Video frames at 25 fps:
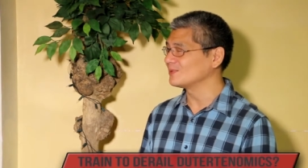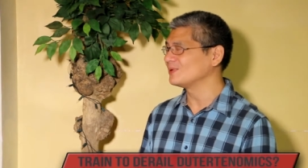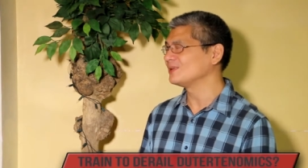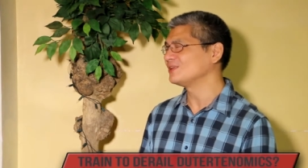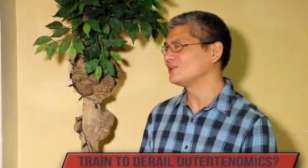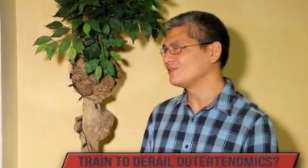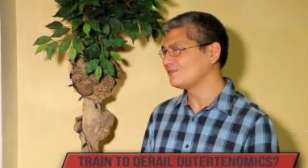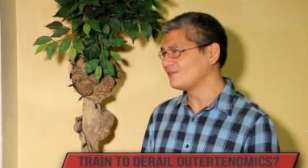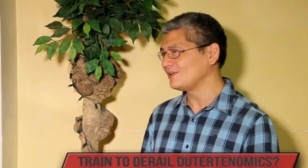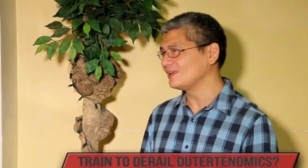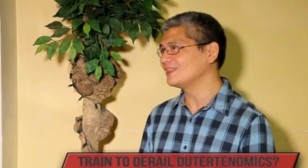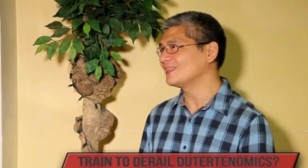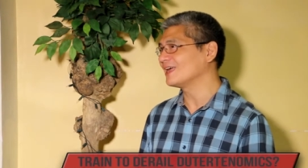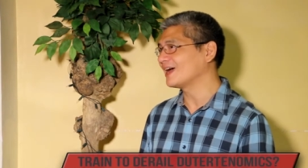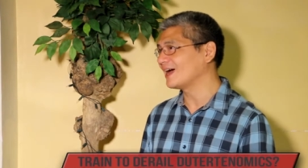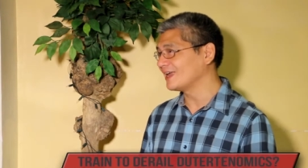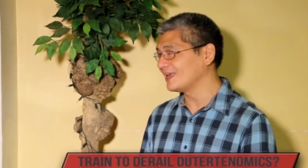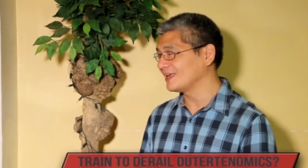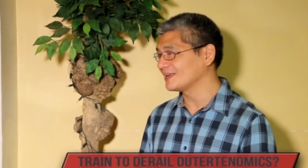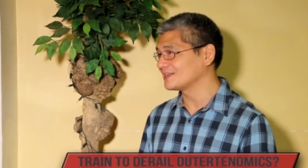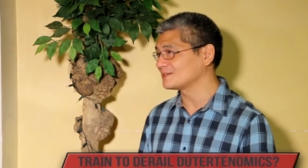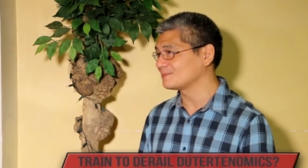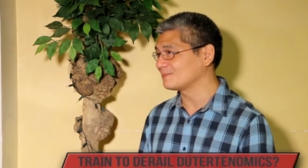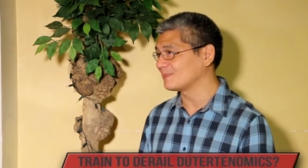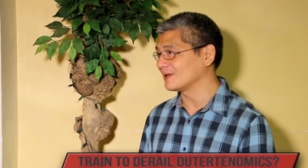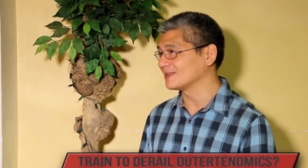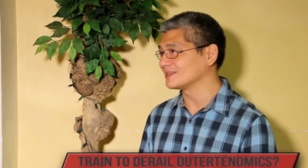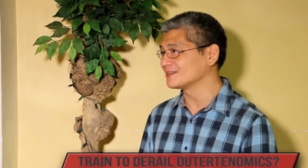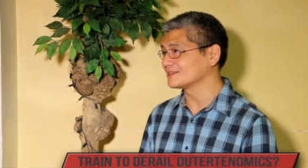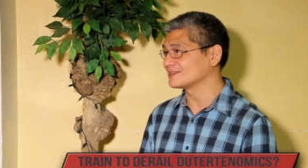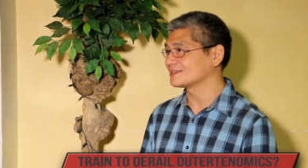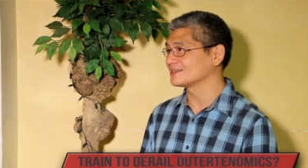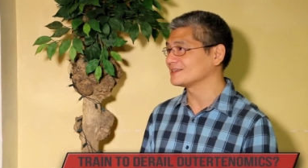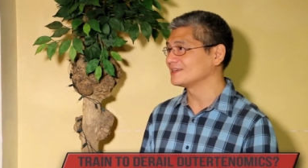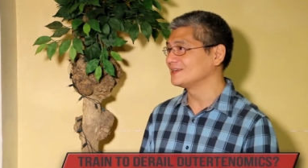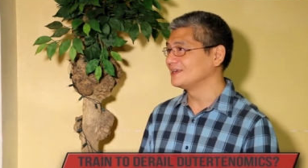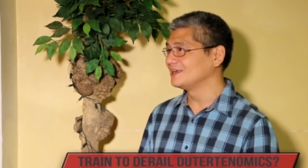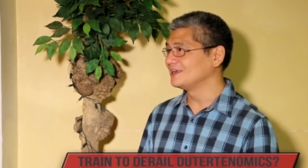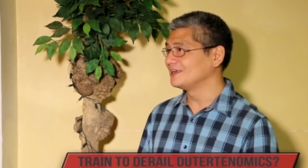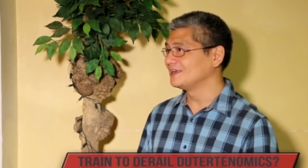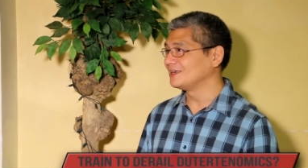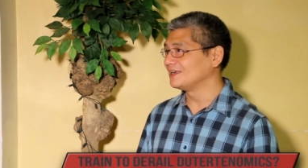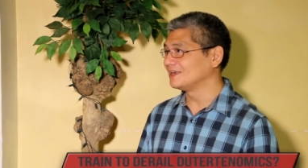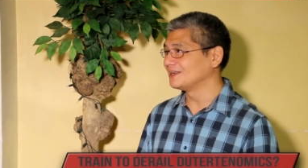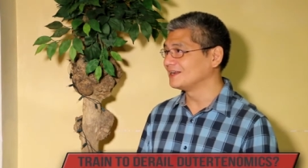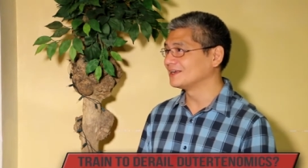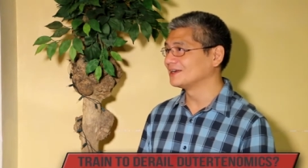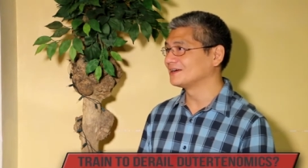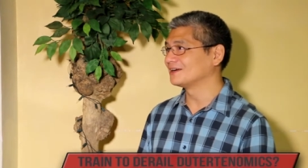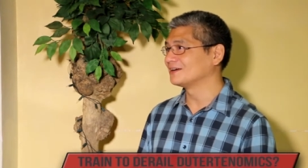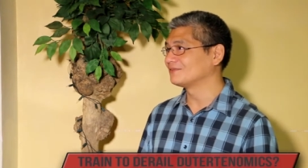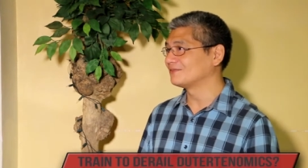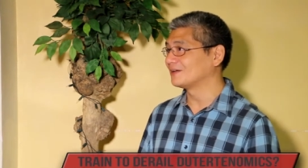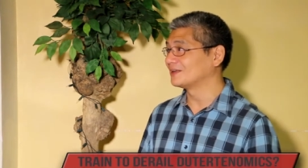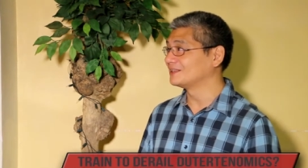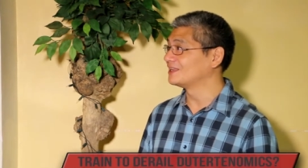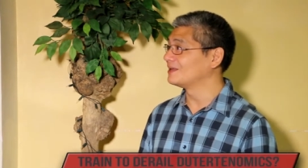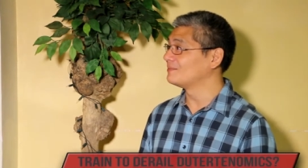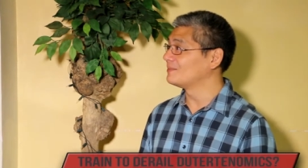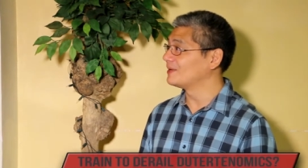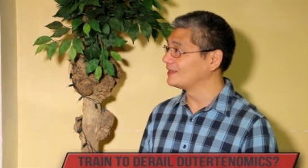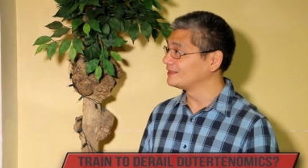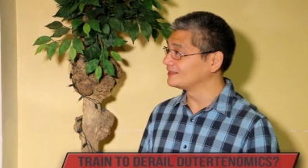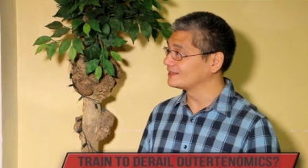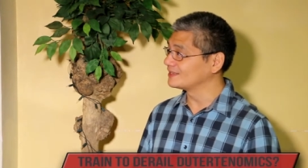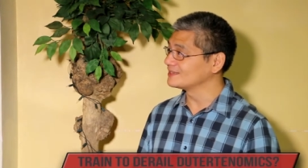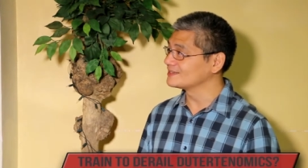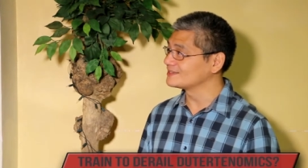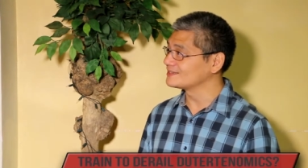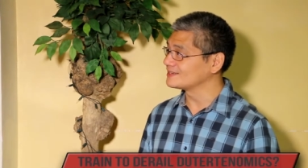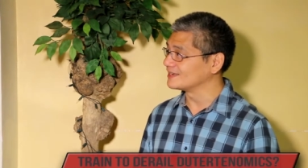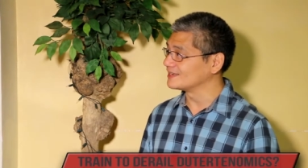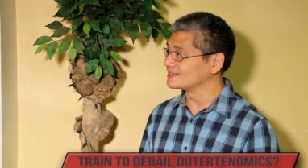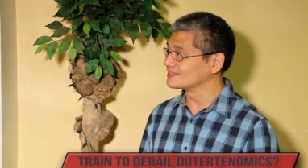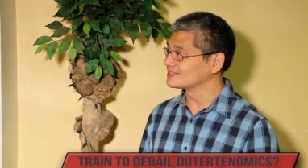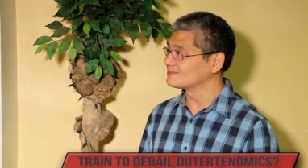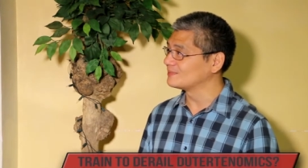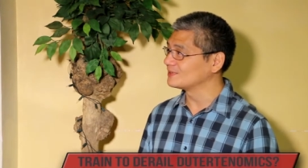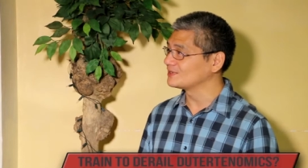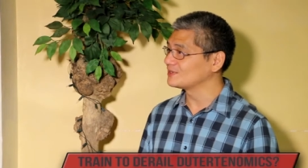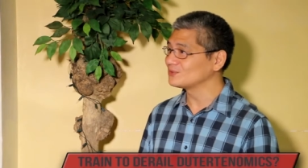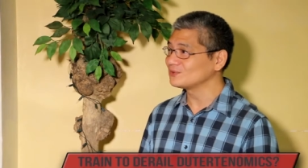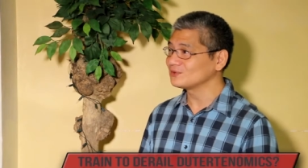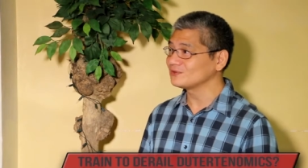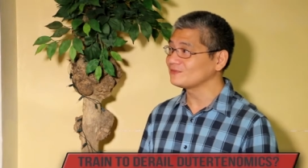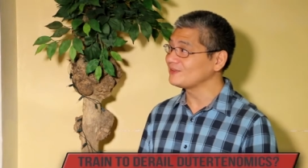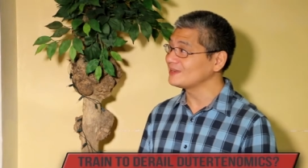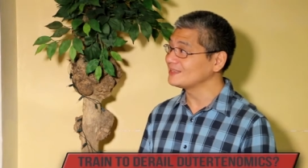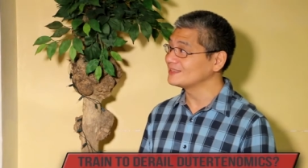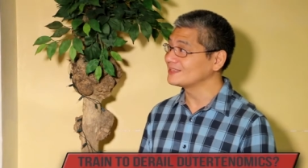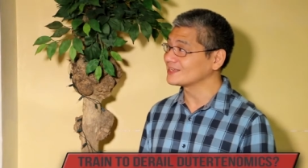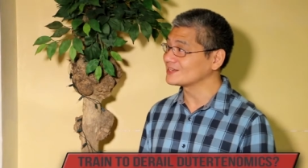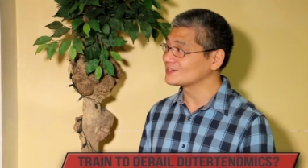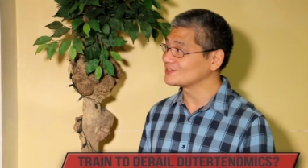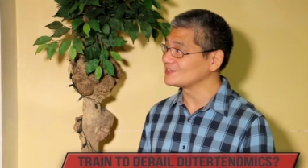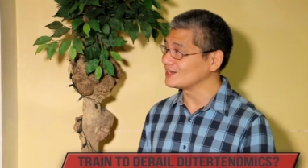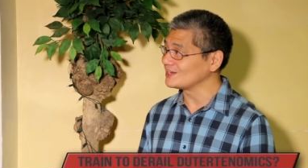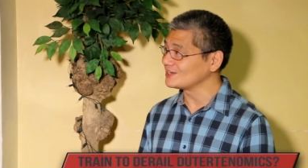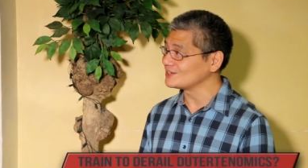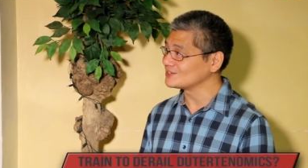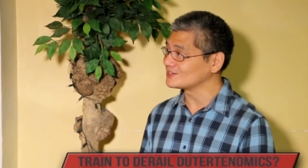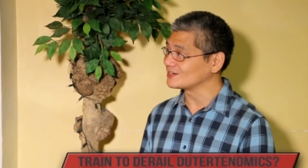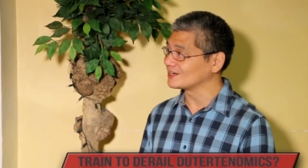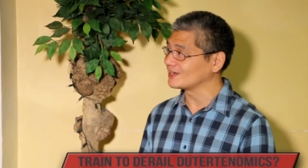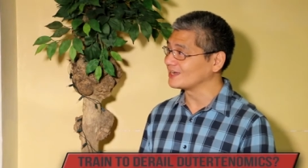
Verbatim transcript: Well, you feel the high expense in a fundamental sense, but you don't feel the change.